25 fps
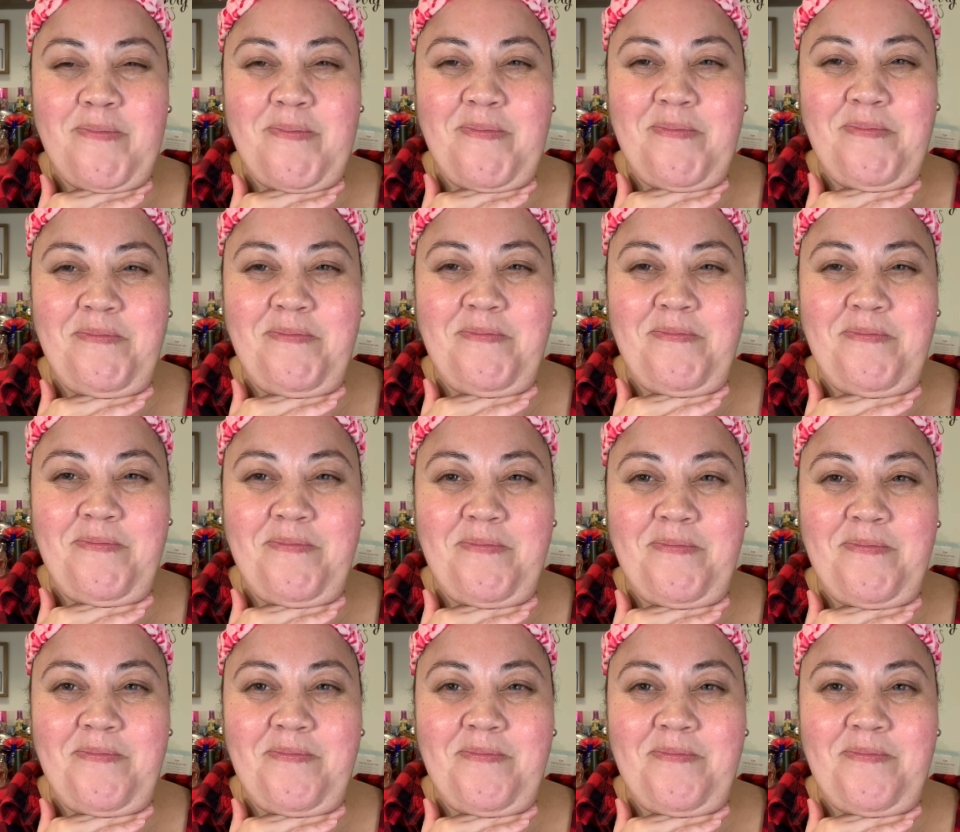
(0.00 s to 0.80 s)

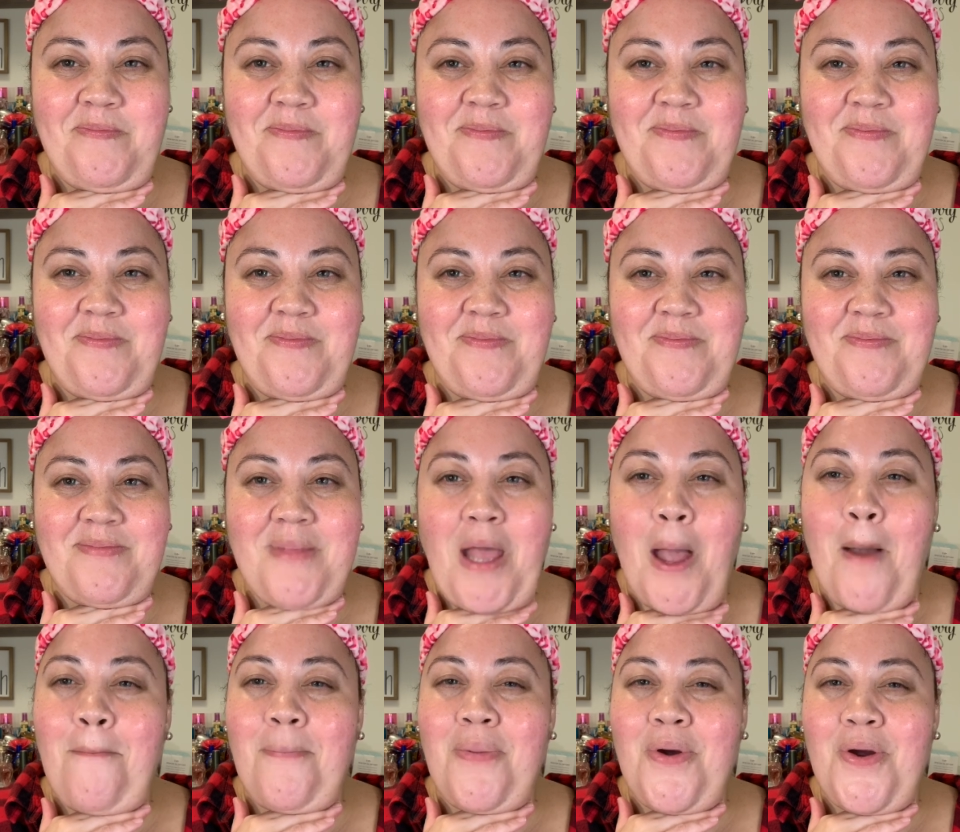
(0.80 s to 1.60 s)
Mm,
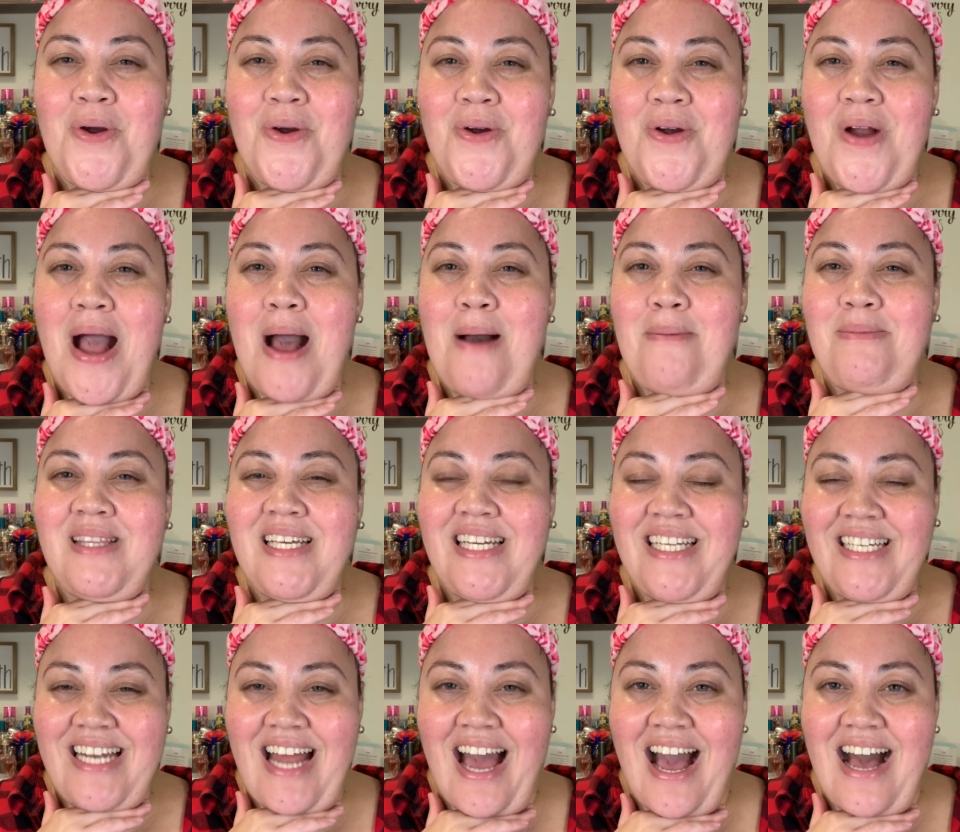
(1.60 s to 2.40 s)

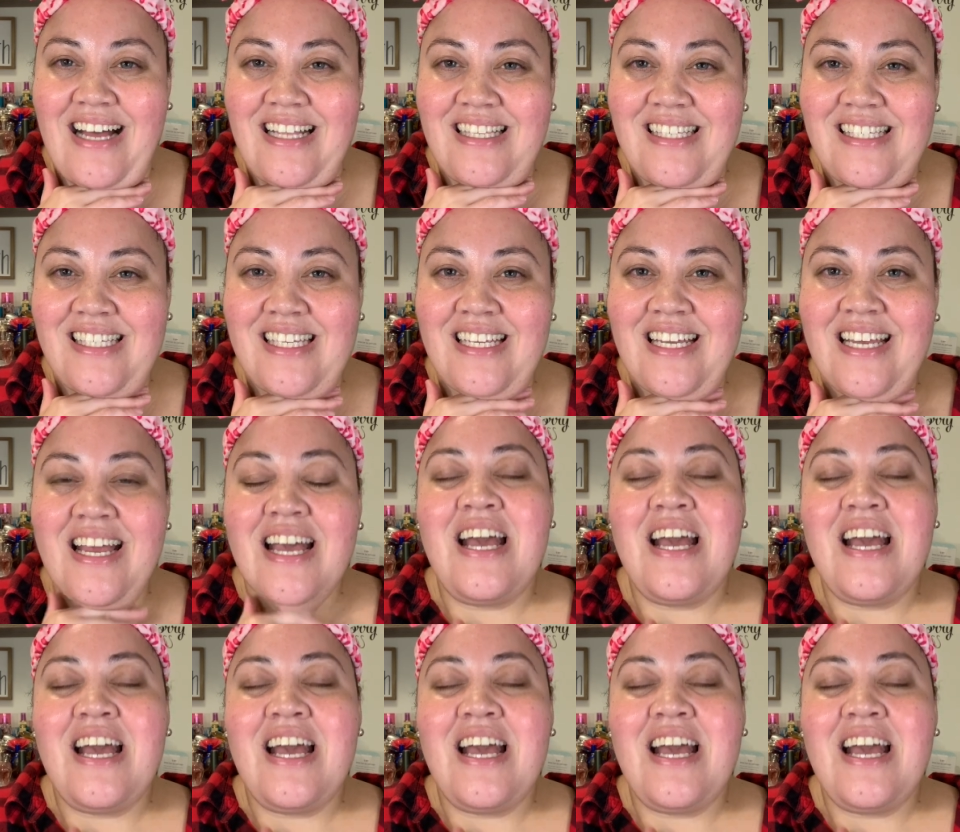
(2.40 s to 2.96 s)
probably not.